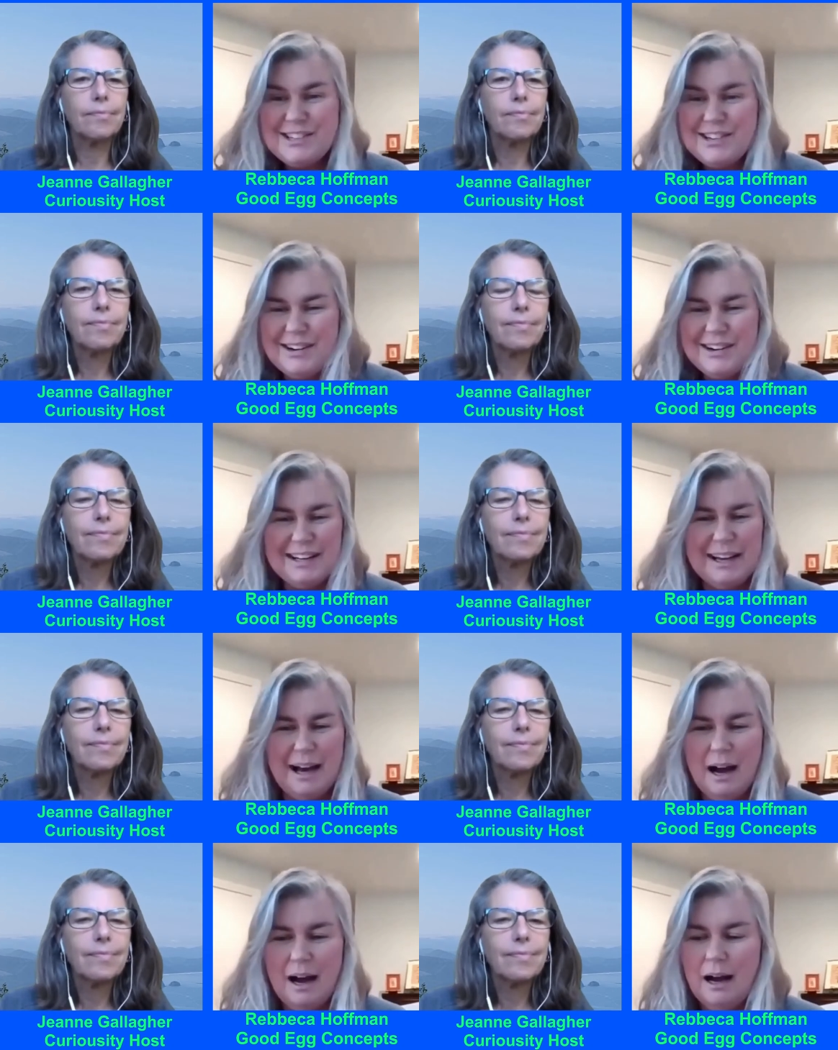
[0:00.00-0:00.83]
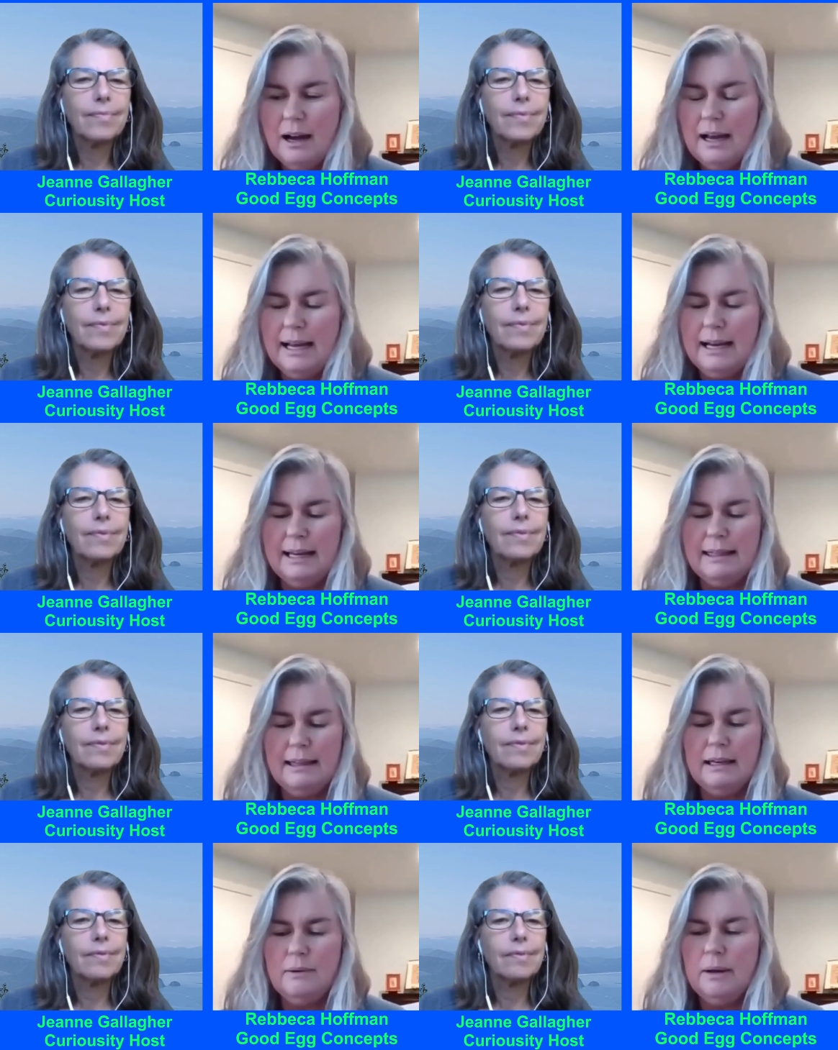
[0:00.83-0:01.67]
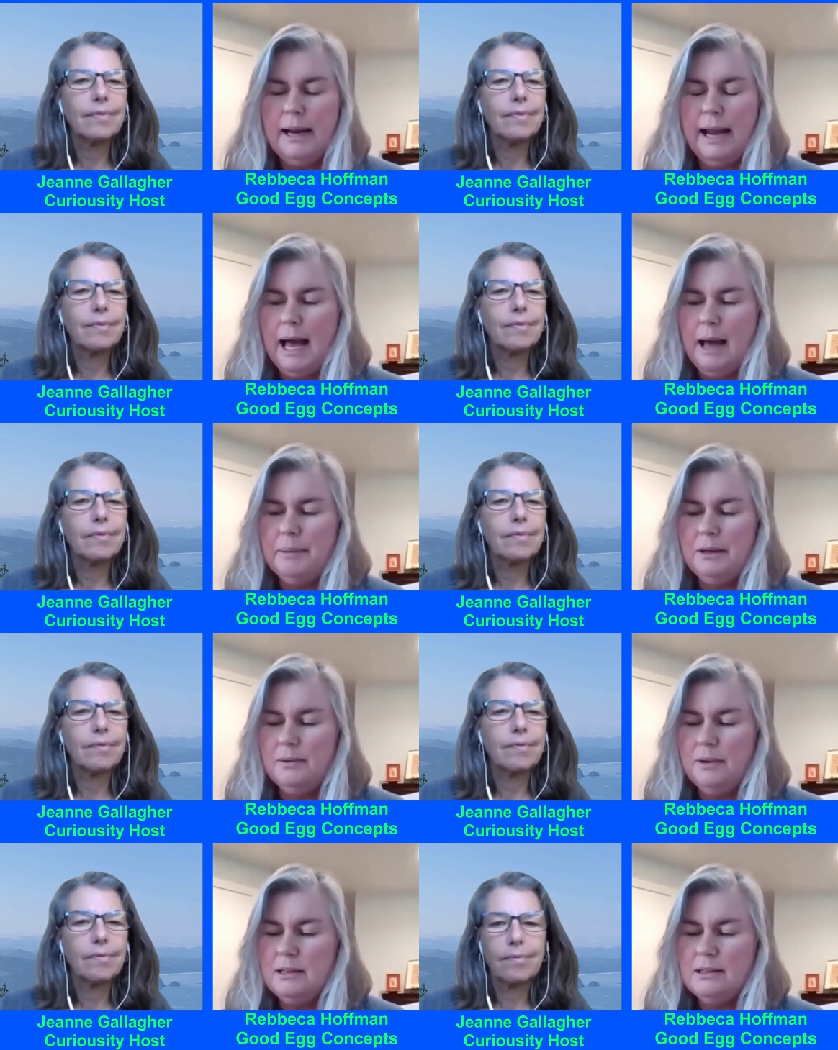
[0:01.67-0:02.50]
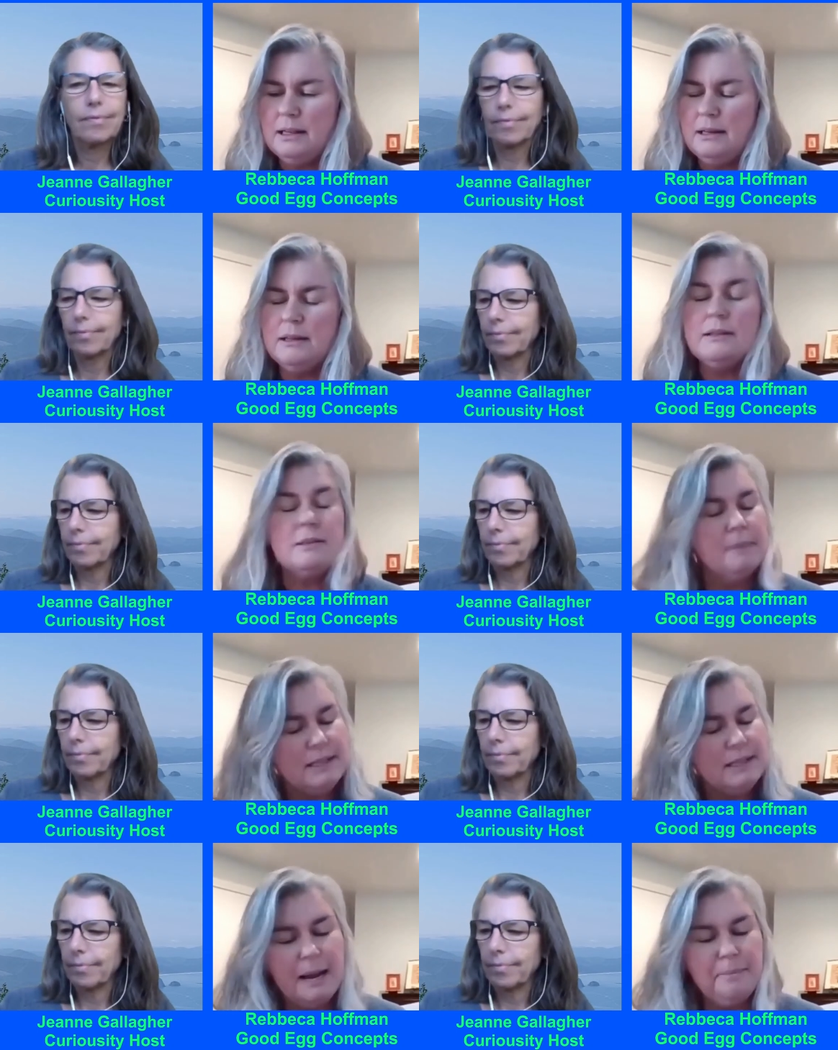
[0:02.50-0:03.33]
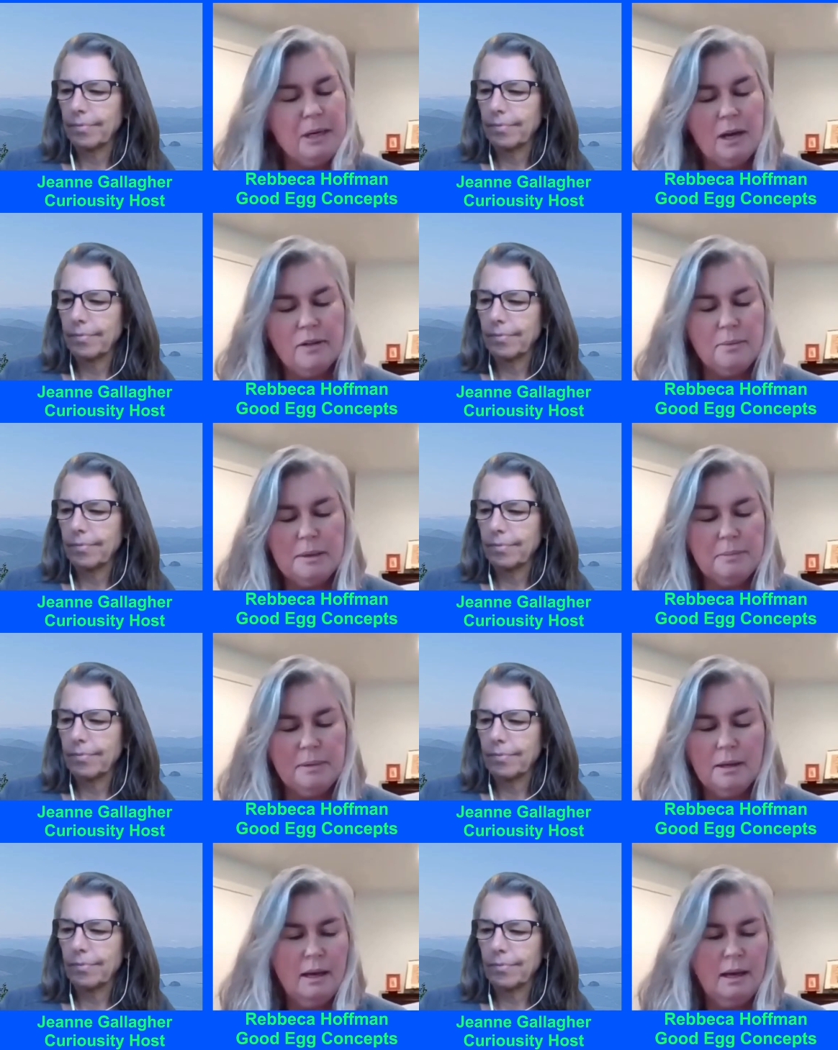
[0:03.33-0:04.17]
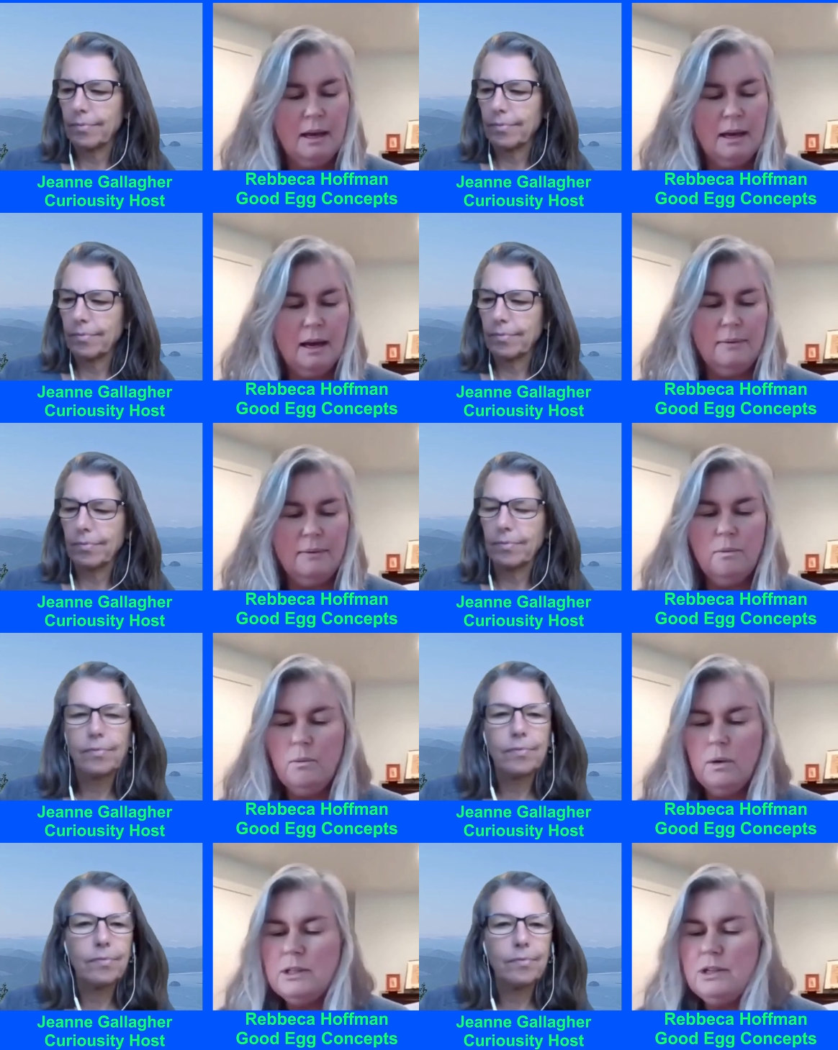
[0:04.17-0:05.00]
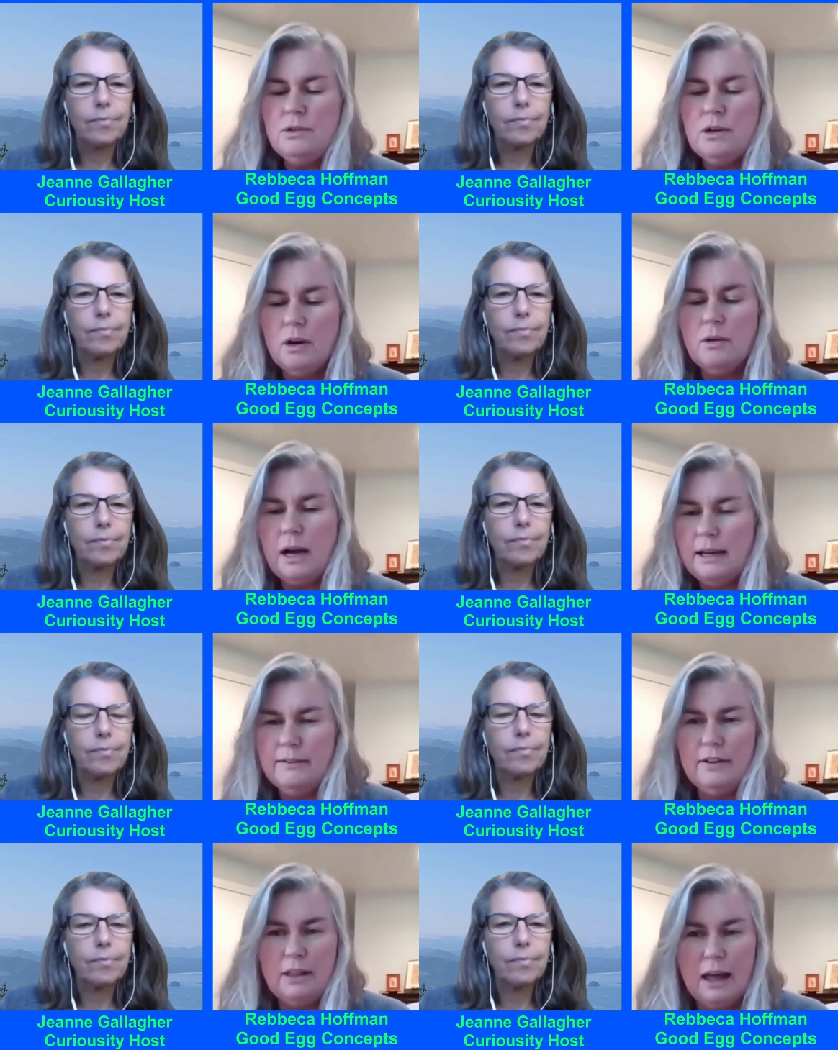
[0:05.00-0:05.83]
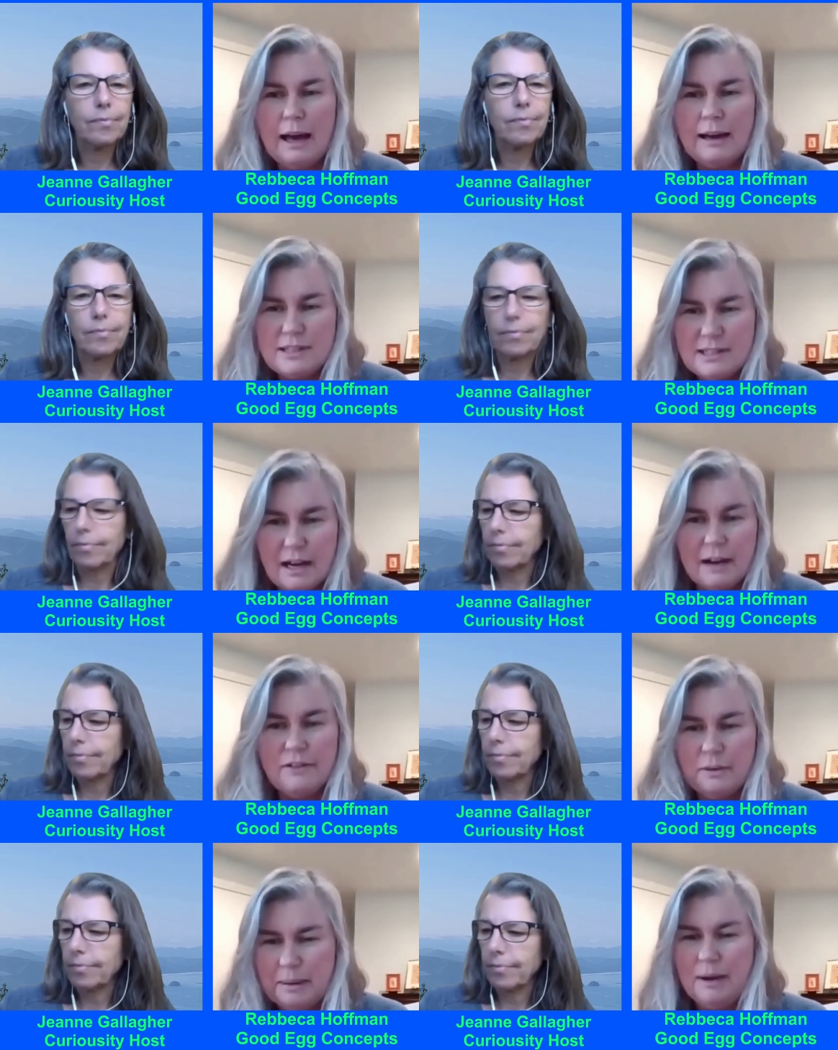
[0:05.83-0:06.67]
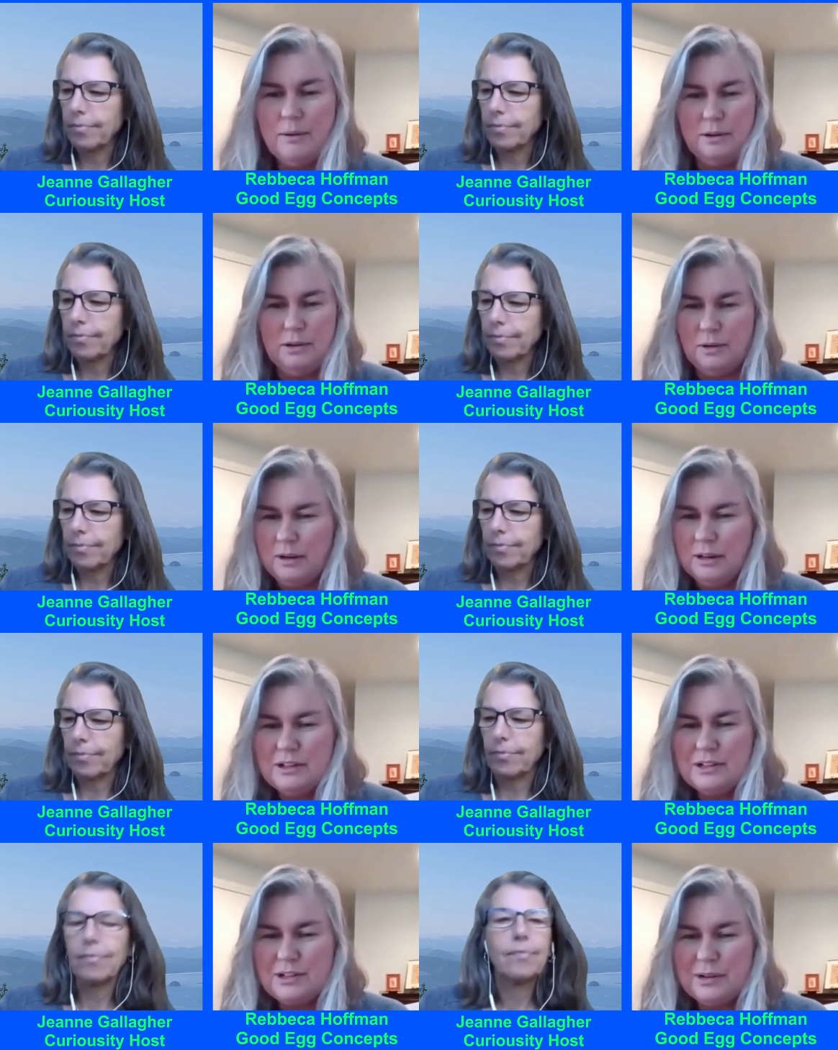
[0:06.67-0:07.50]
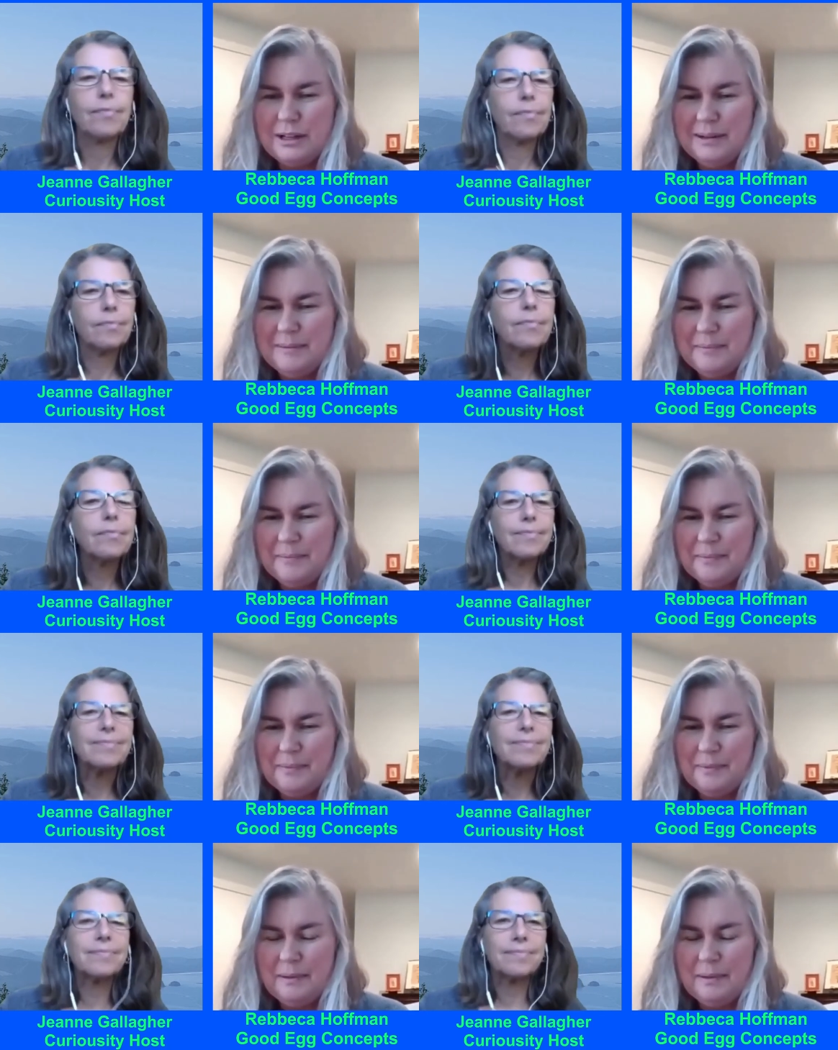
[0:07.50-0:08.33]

Speaker 1: And it just started. Uh, and I think what happened was, and this must happen to other people, once you know kind of a lot of stuff about your industry,